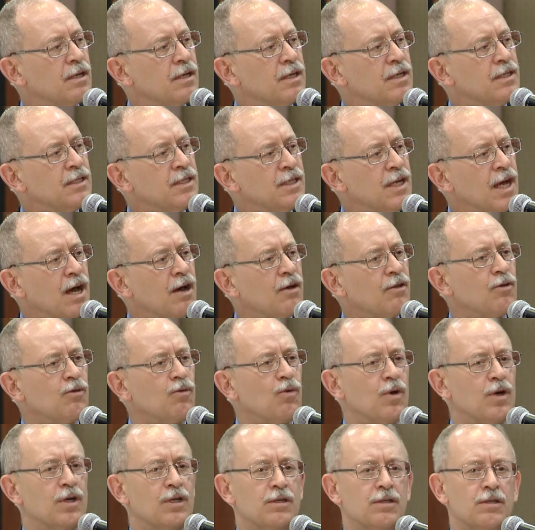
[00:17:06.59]
is now the
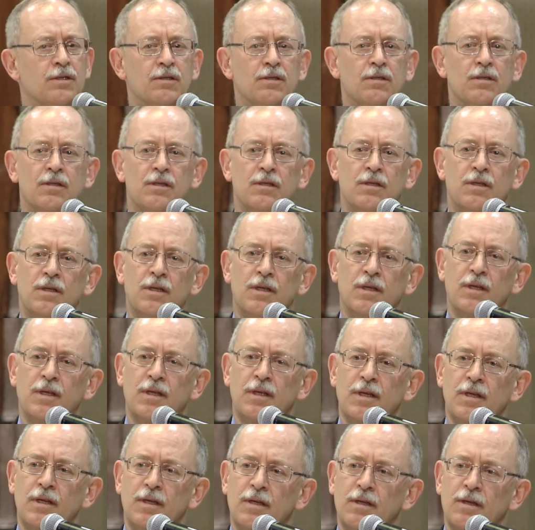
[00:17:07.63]
one
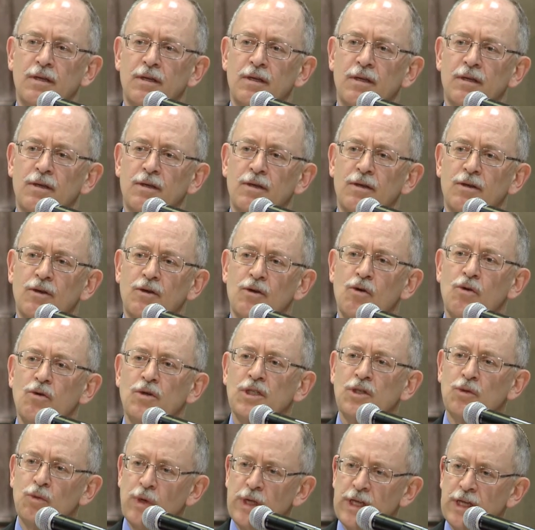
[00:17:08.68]
who
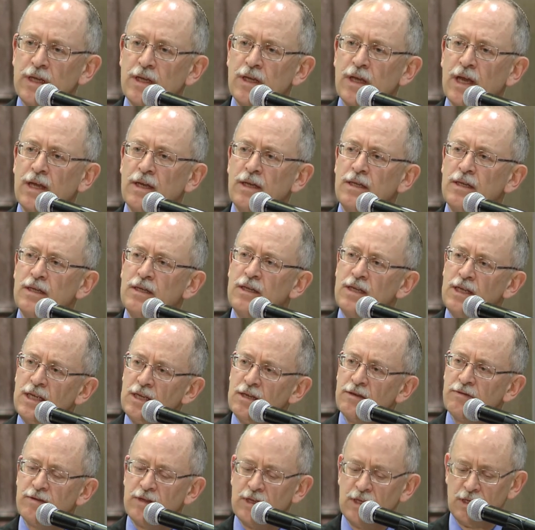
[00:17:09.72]
is weak and in need
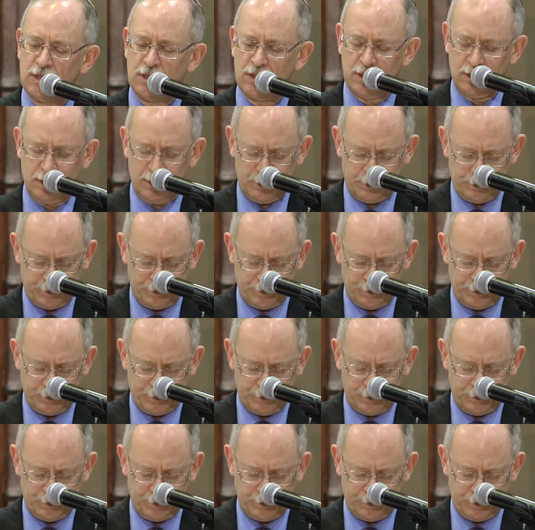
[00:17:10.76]
of healing.